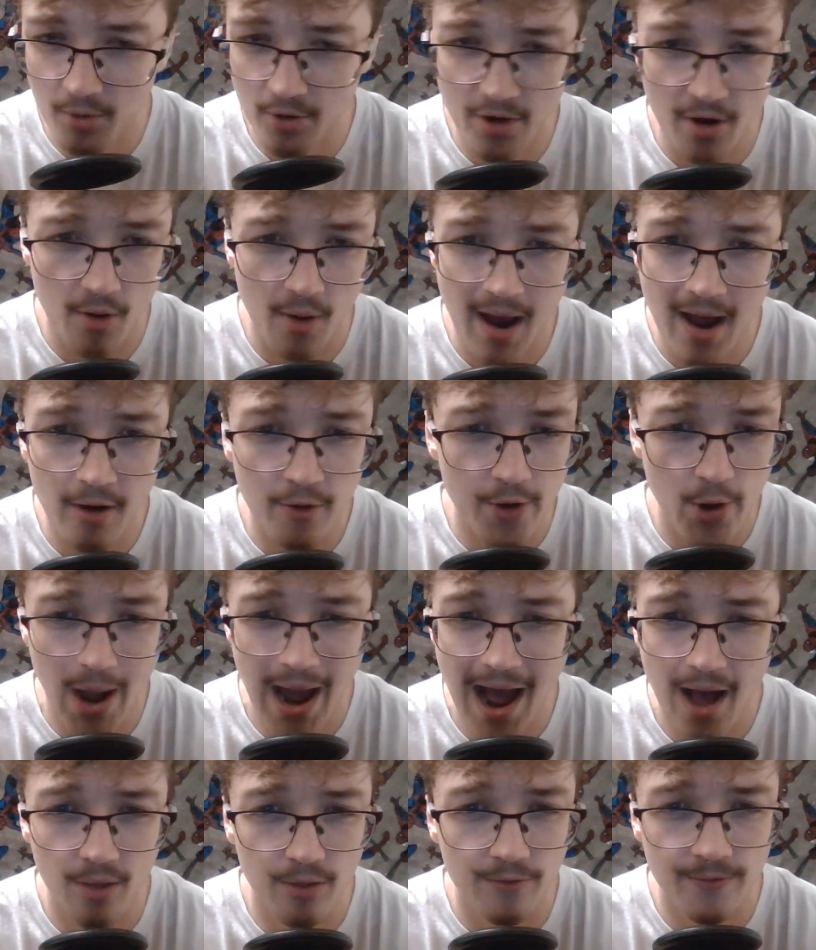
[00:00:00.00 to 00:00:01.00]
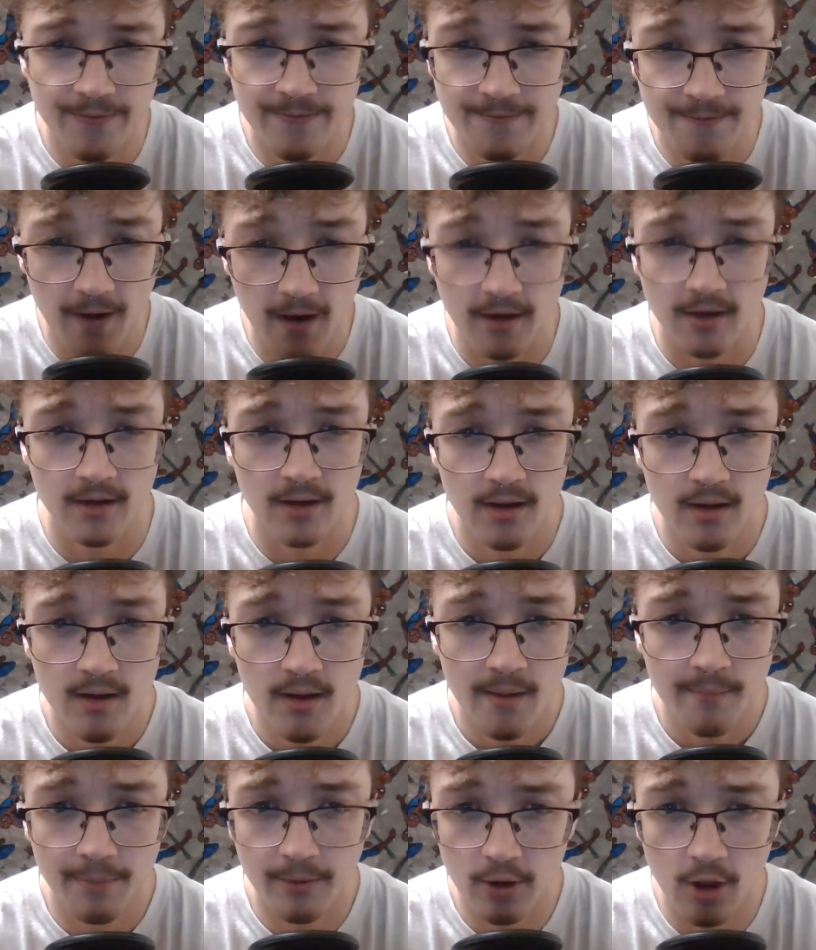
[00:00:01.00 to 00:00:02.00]
note. I don't know how the fuck
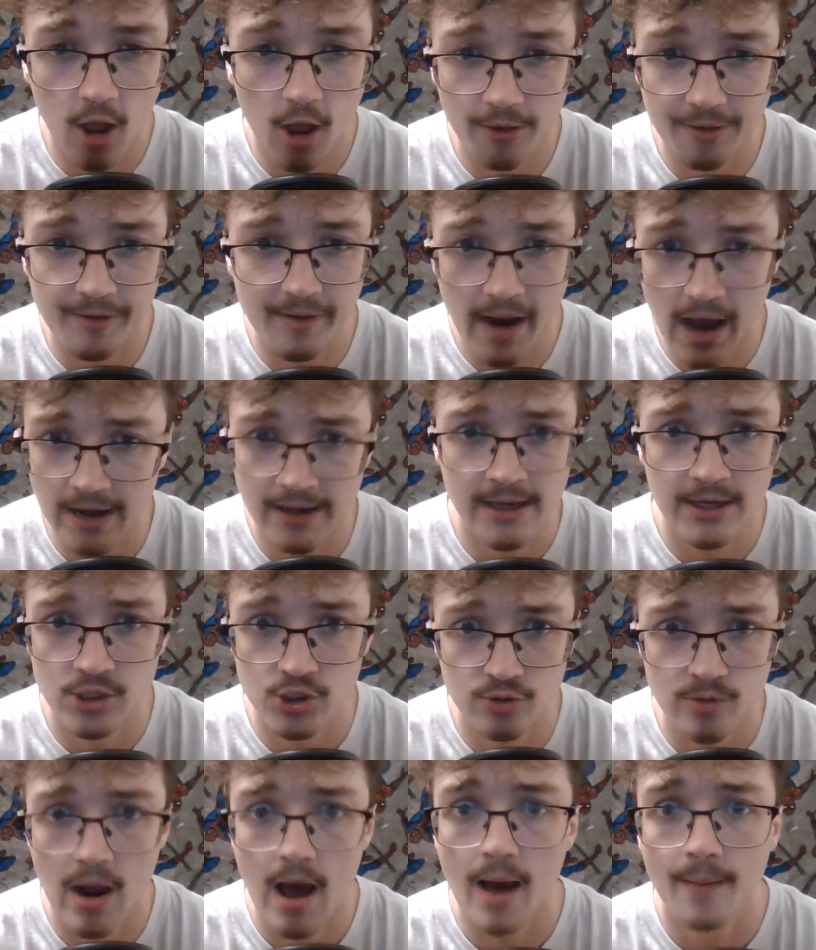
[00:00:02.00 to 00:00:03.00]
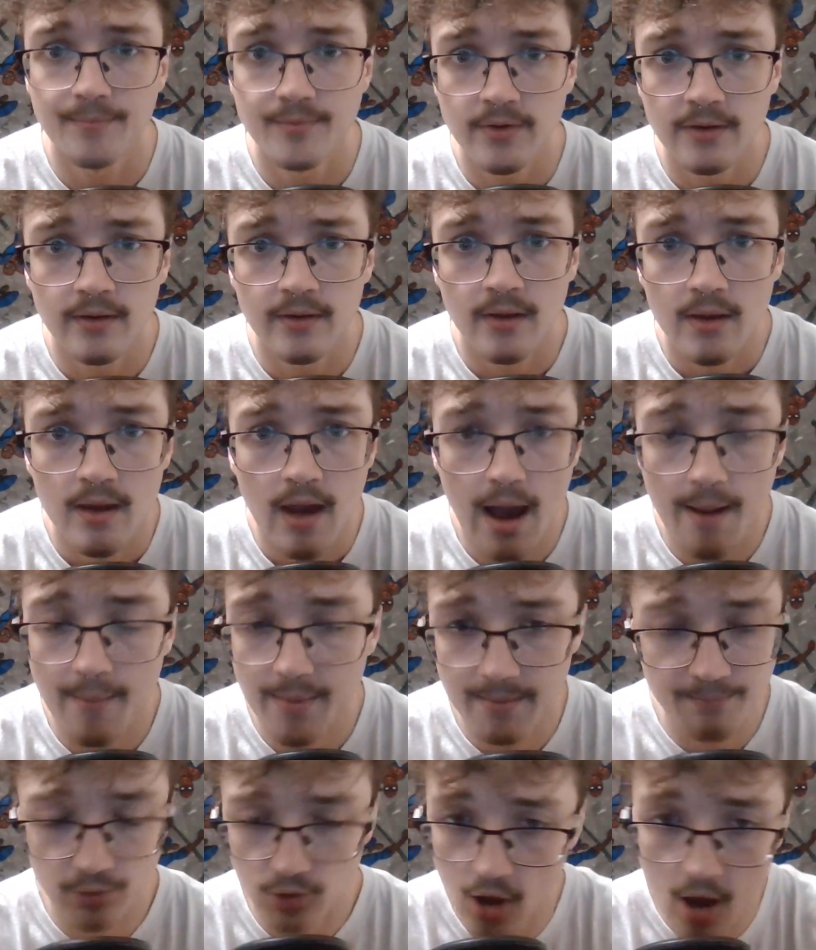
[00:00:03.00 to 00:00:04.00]
Bilal did not get dropped. I
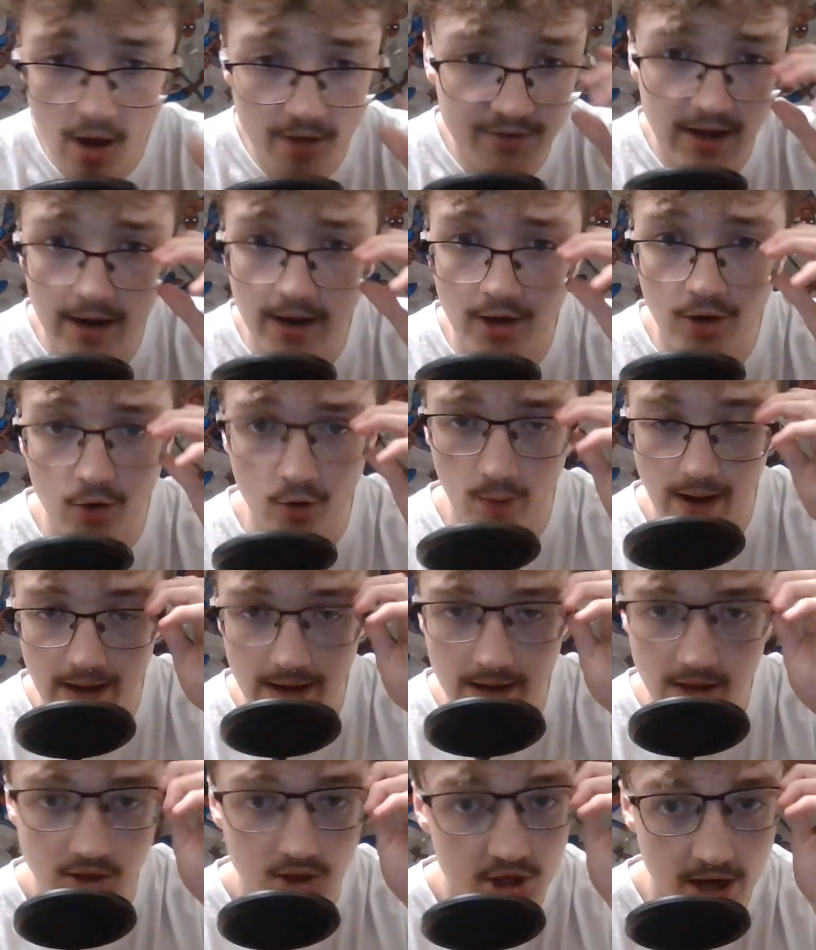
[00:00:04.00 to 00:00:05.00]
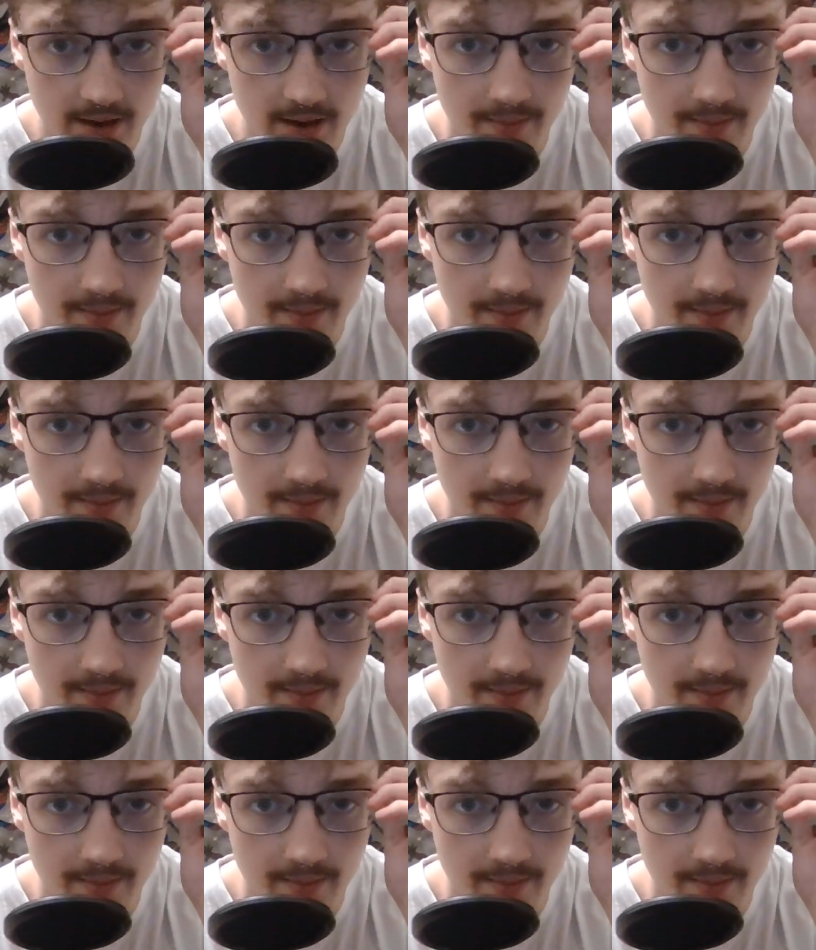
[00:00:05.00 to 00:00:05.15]
mean, Bilal's got a granite chin,